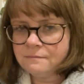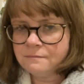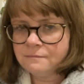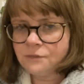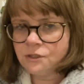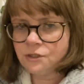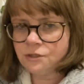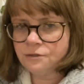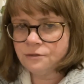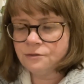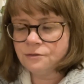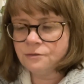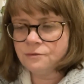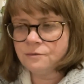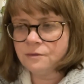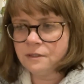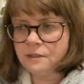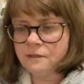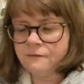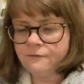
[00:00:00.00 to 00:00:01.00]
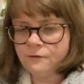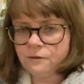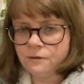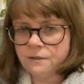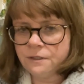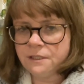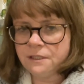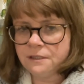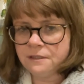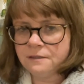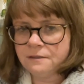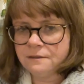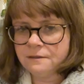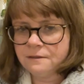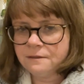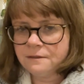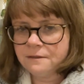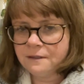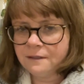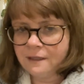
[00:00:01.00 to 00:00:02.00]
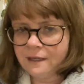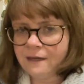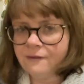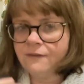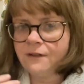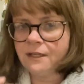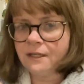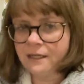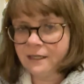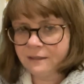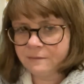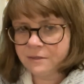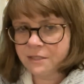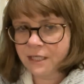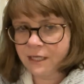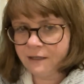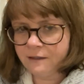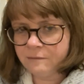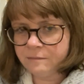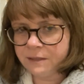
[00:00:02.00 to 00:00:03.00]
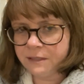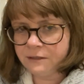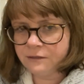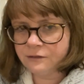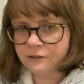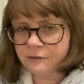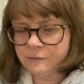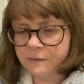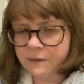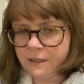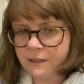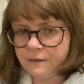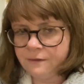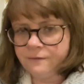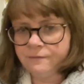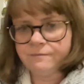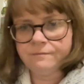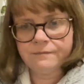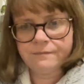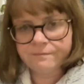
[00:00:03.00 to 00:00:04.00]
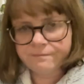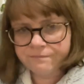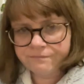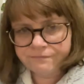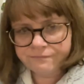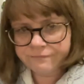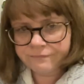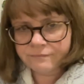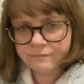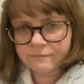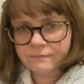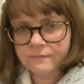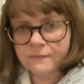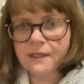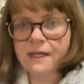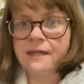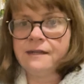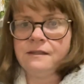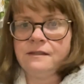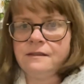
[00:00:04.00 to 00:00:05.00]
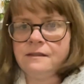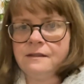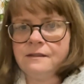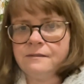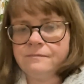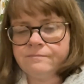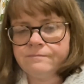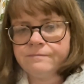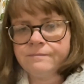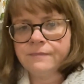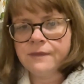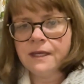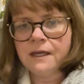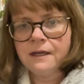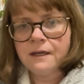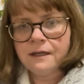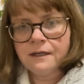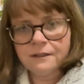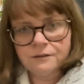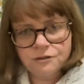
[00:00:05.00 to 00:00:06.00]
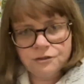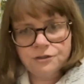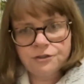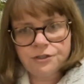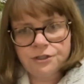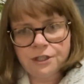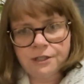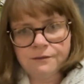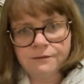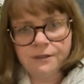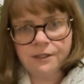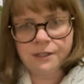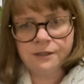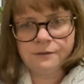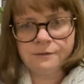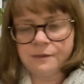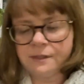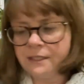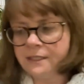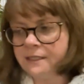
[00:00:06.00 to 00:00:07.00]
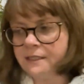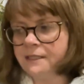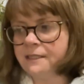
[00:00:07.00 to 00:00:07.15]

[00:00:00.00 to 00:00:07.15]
to avoid having Limescale build up on anything. I'll just show you a little